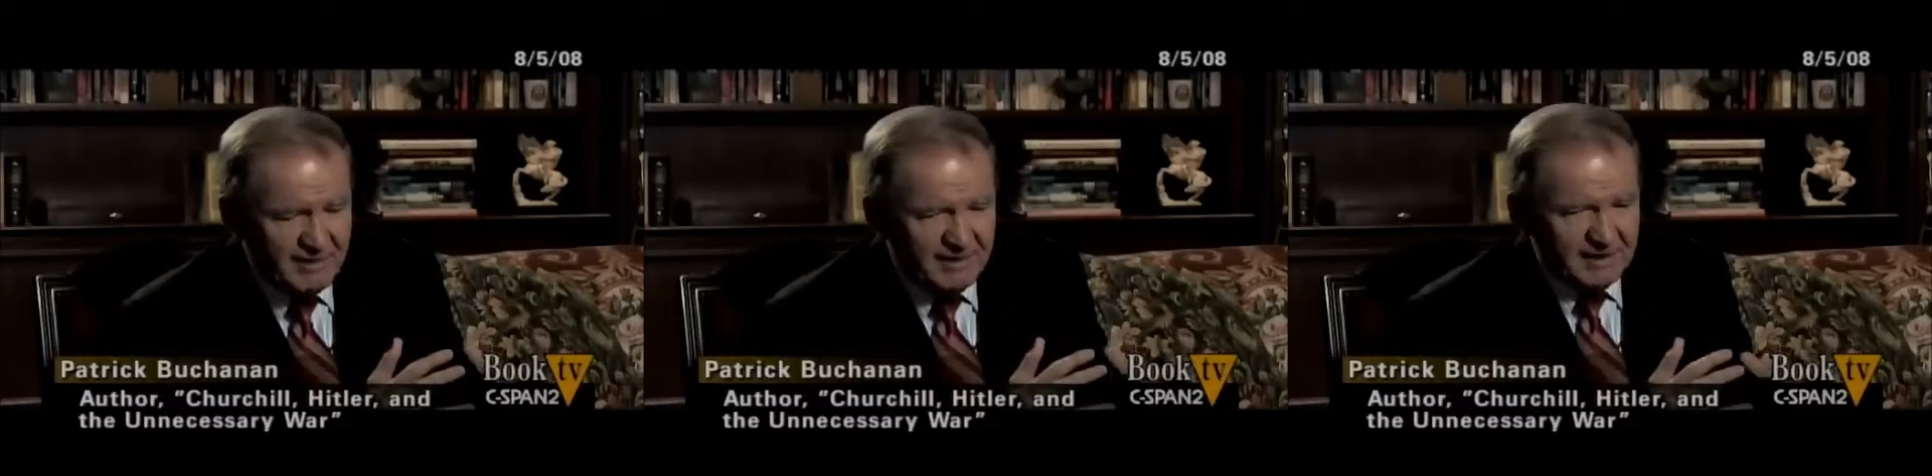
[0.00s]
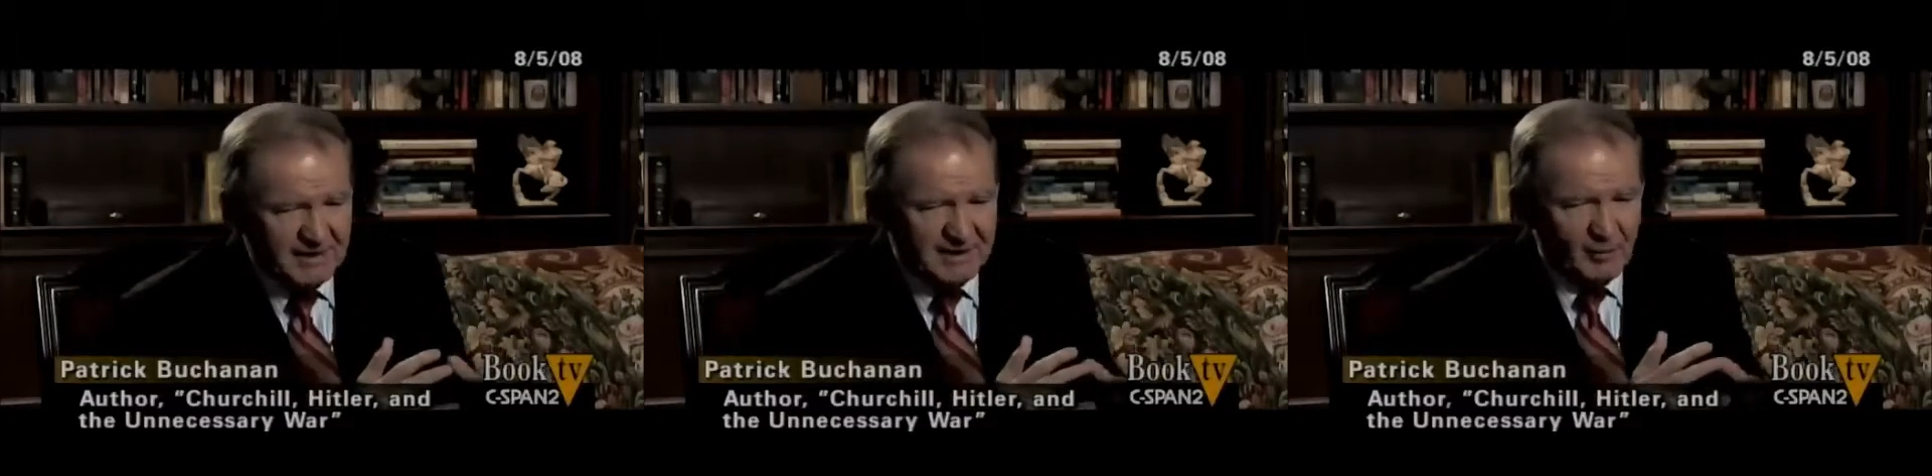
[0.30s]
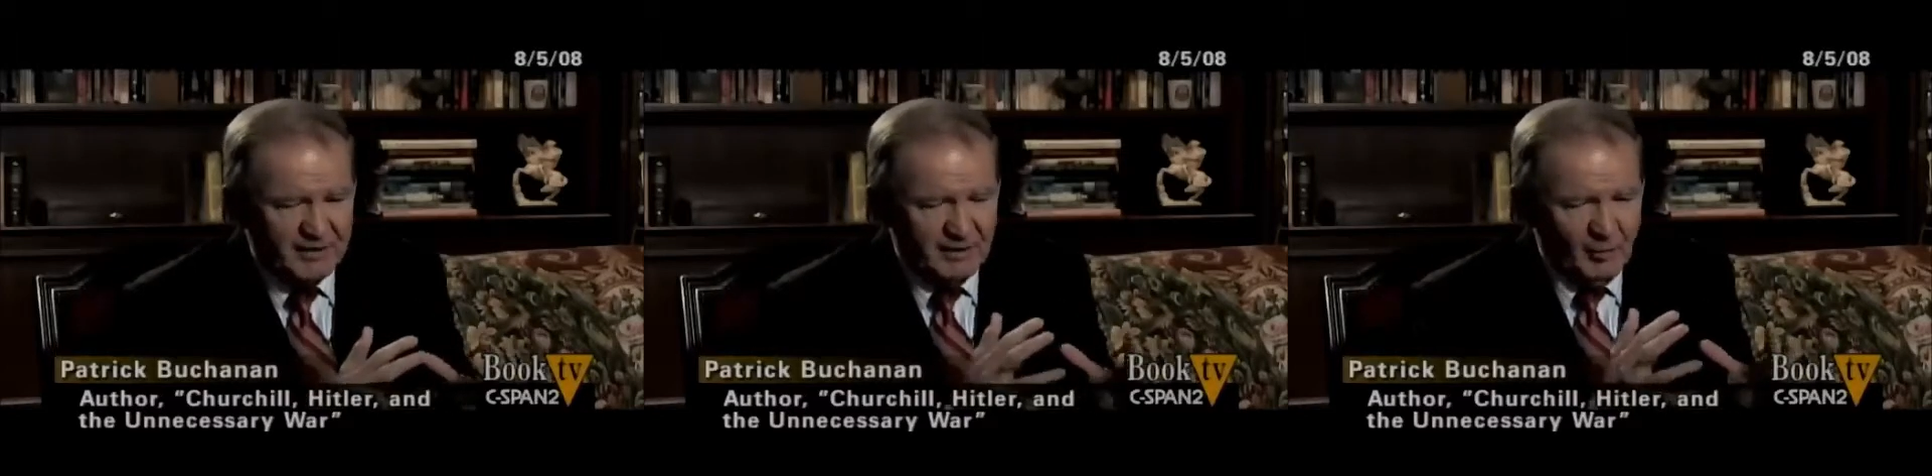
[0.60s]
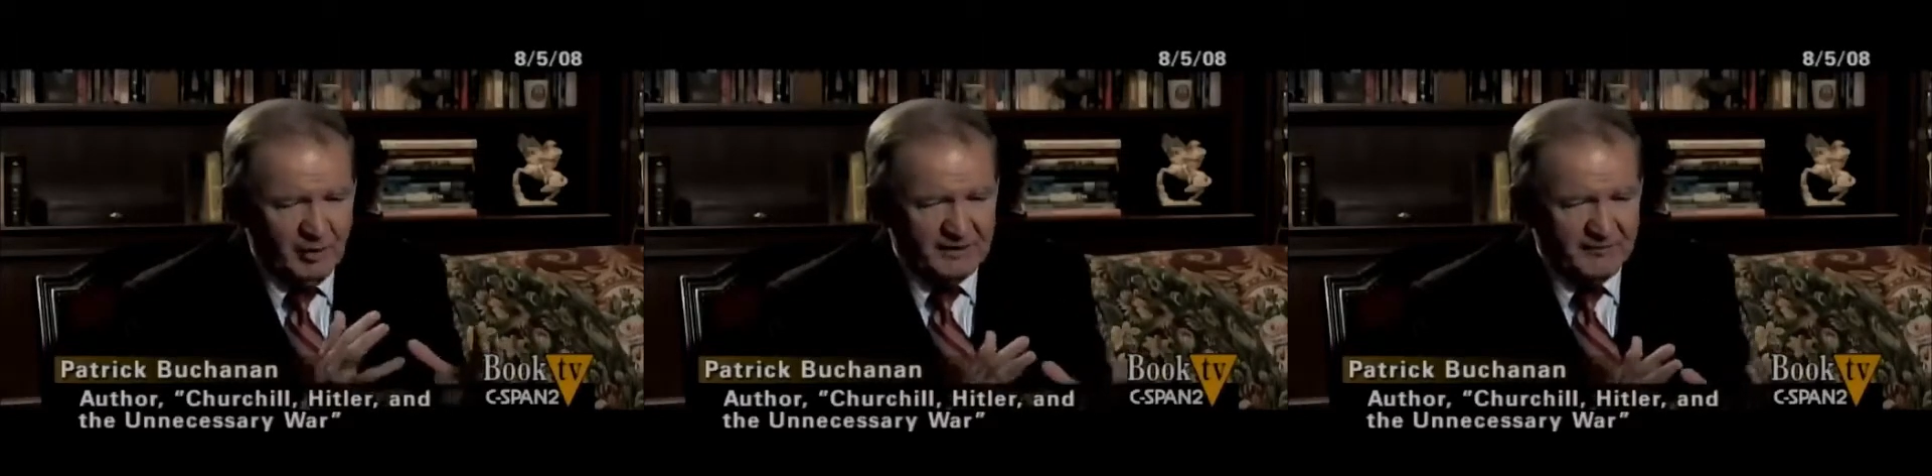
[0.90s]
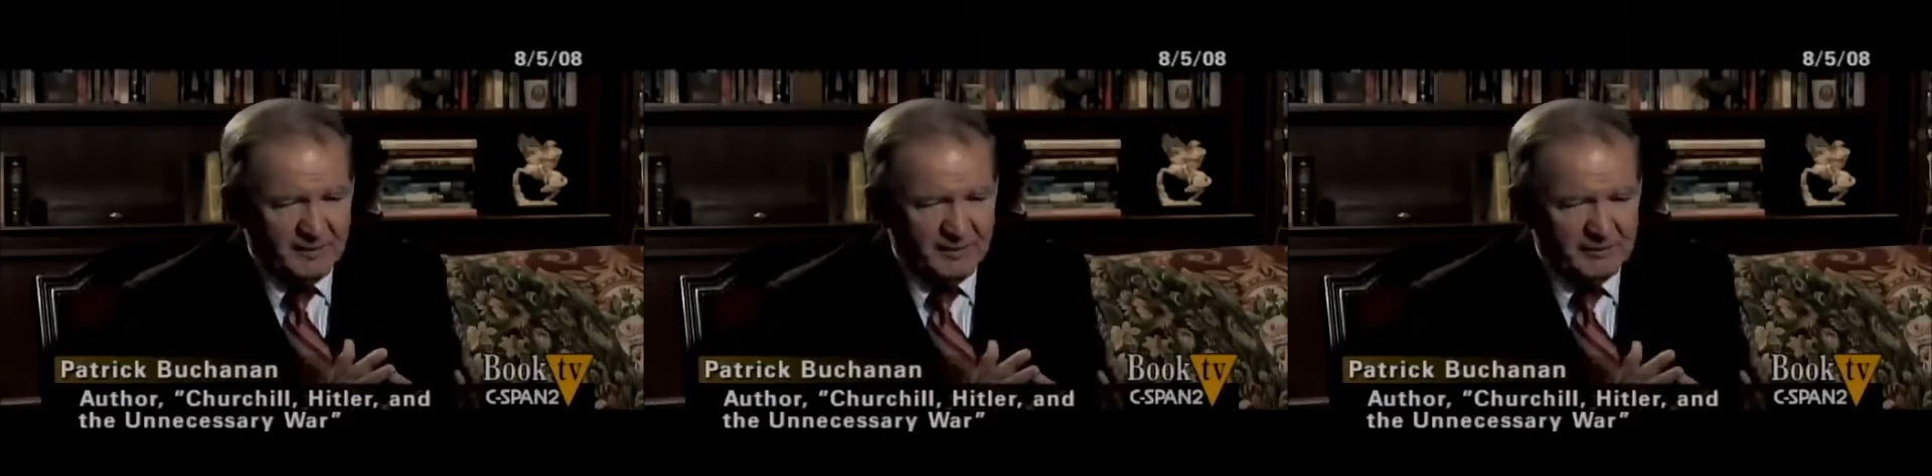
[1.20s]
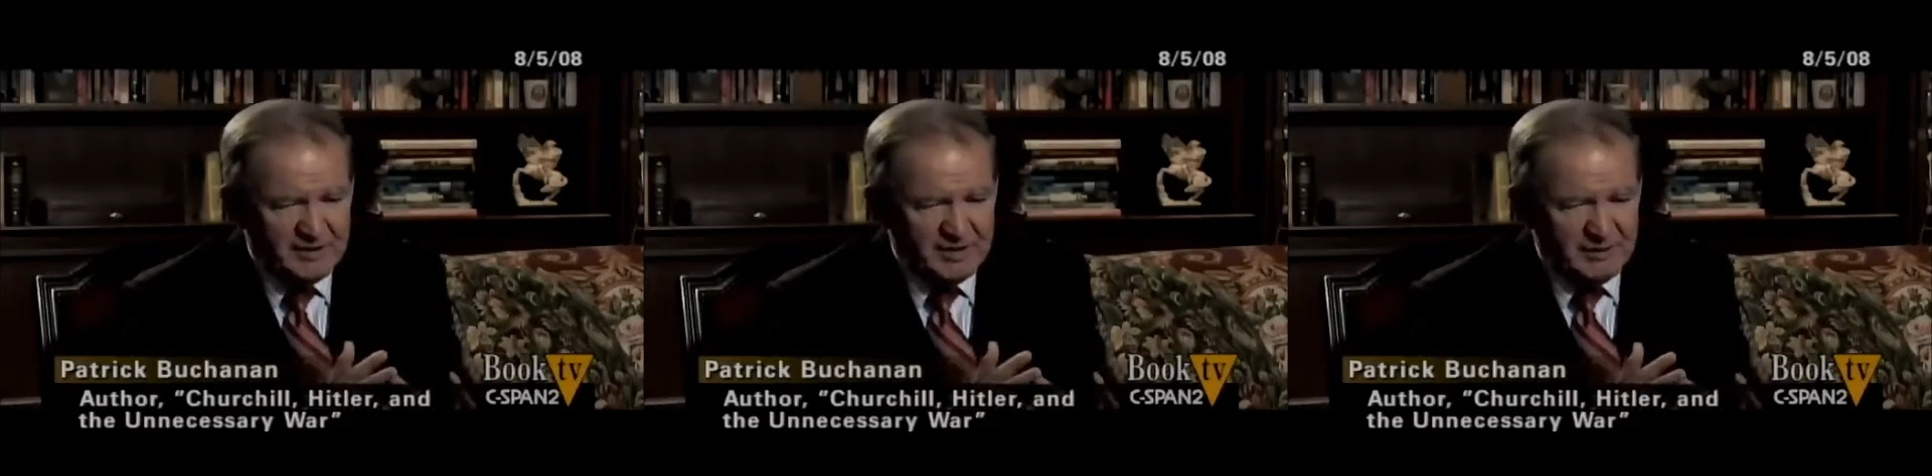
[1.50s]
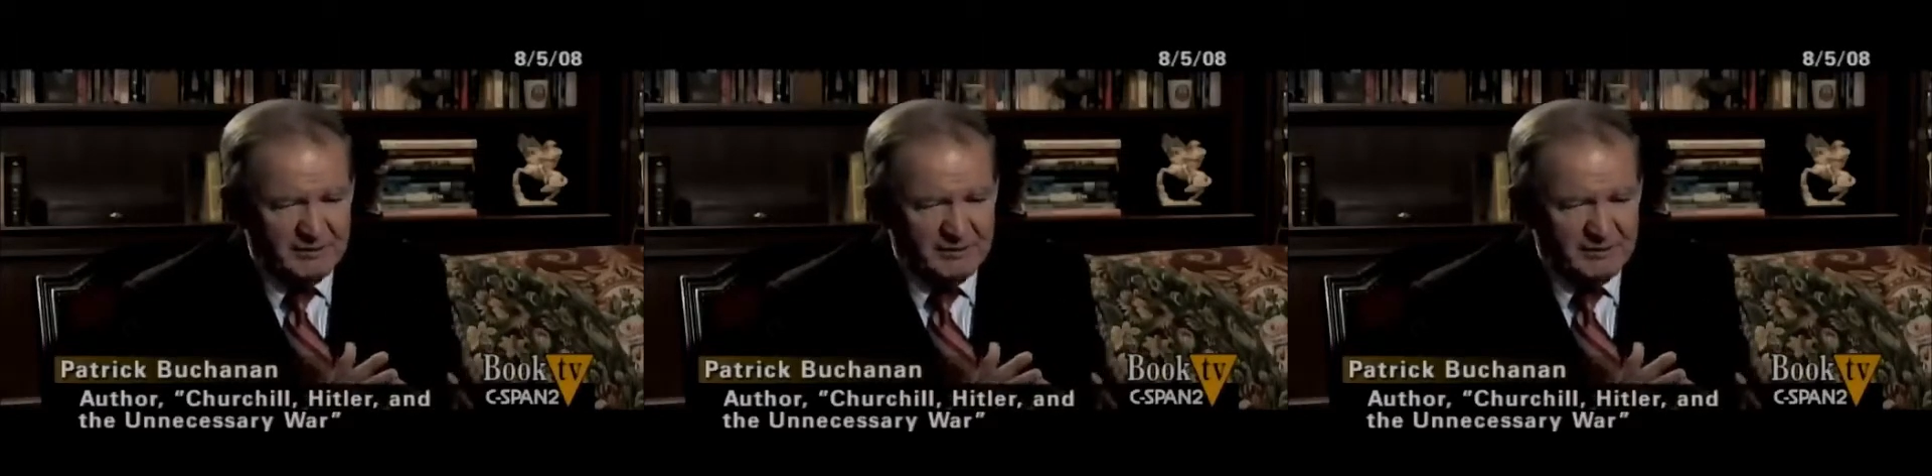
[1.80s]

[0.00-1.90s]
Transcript: And what he wanted from the regime,